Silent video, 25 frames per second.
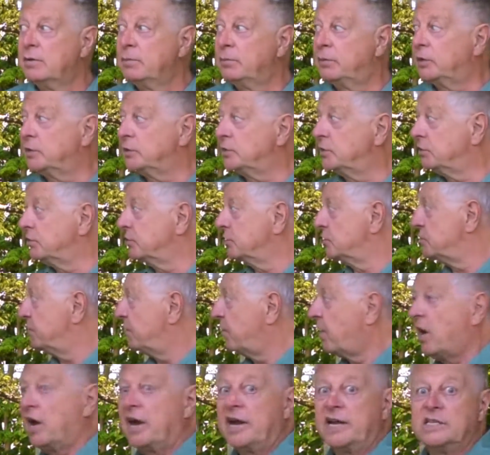because there's
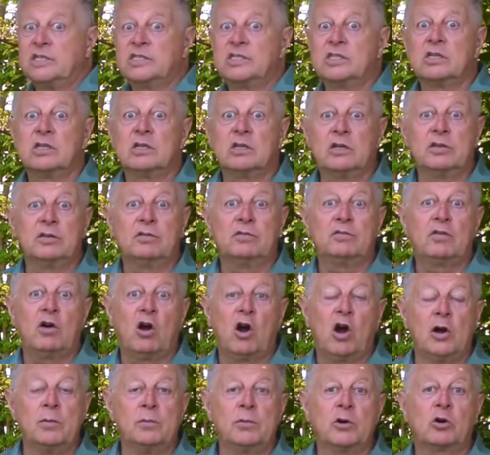vines on the
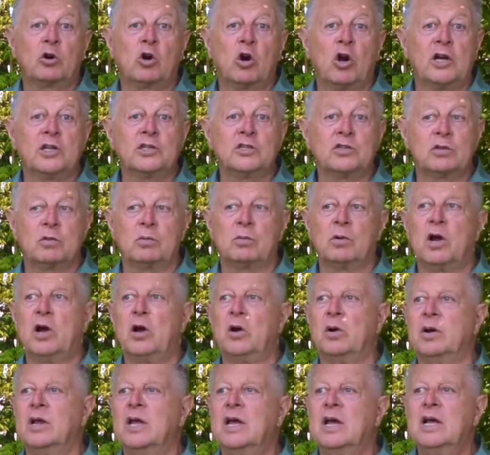farm across the
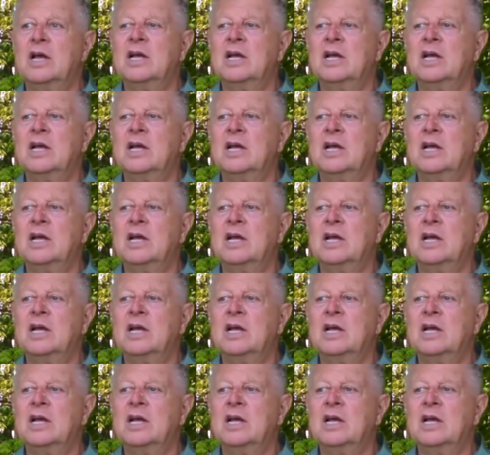road.